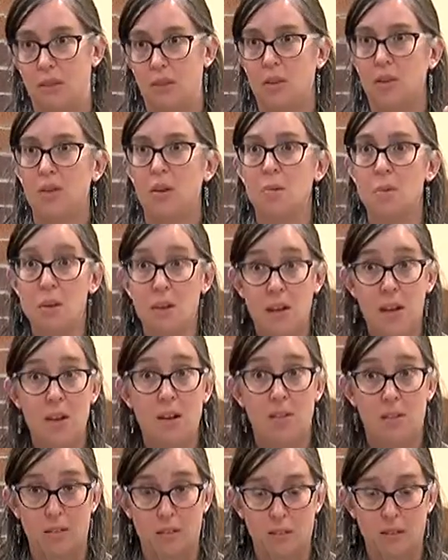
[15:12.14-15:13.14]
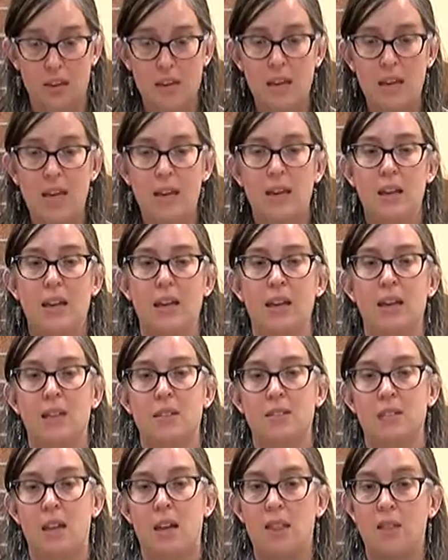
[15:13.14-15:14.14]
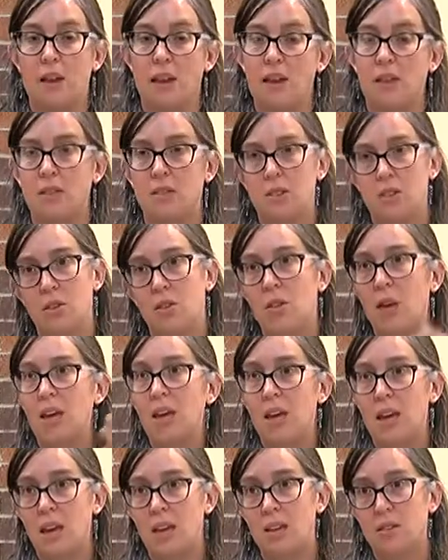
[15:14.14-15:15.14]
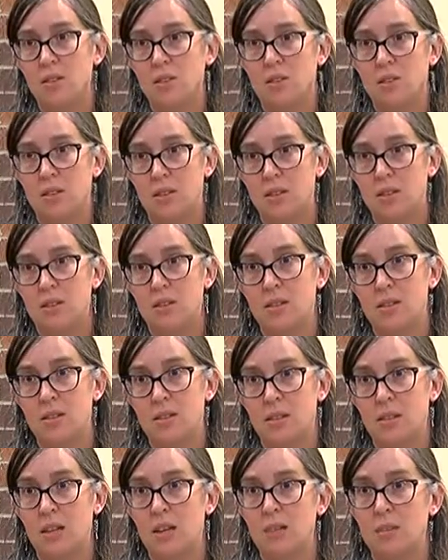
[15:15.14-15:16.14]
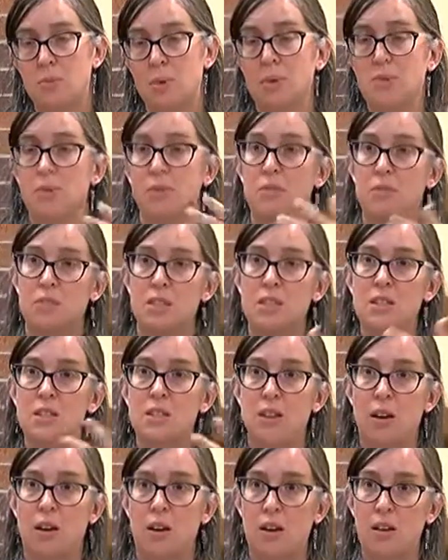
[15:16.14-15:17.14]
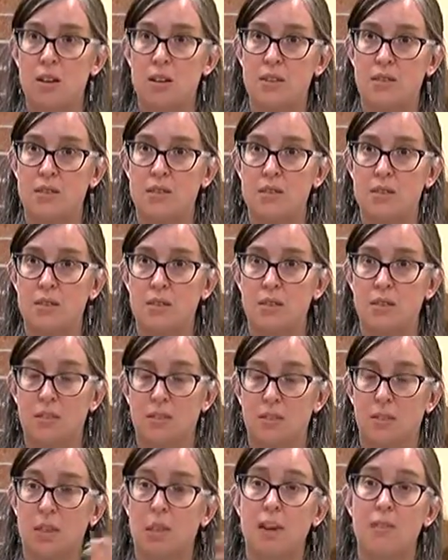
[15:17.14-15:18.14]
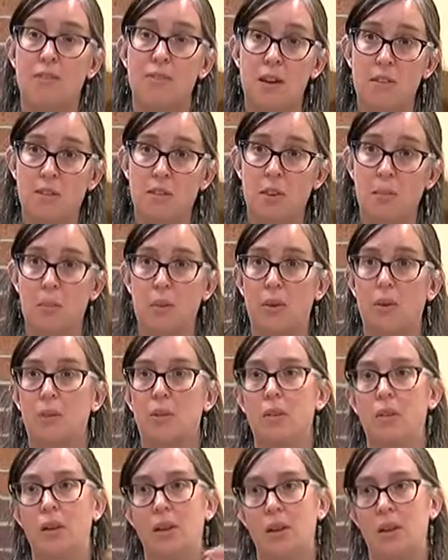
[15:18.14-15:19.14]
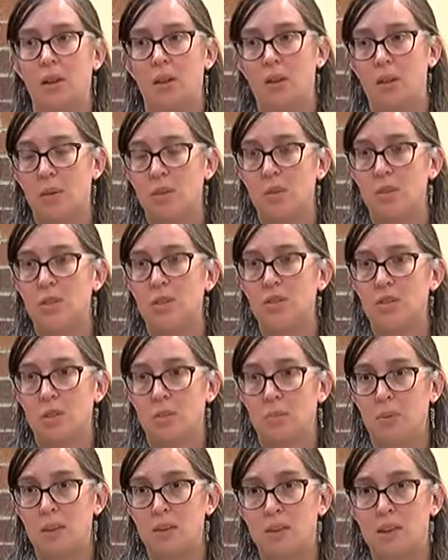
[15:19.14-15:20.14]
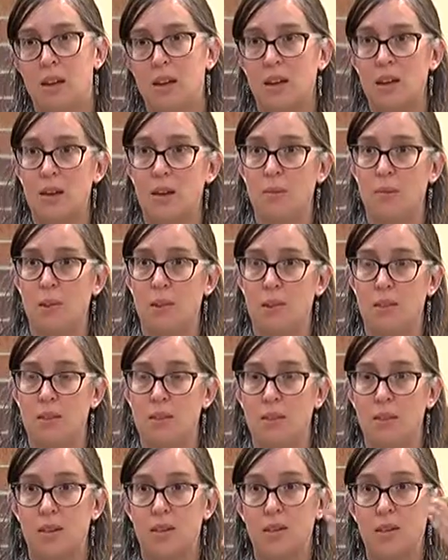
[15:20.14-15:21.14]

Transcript: communicate early and then, engage the city as well. So if DCR is looking favorable, then we should be talking with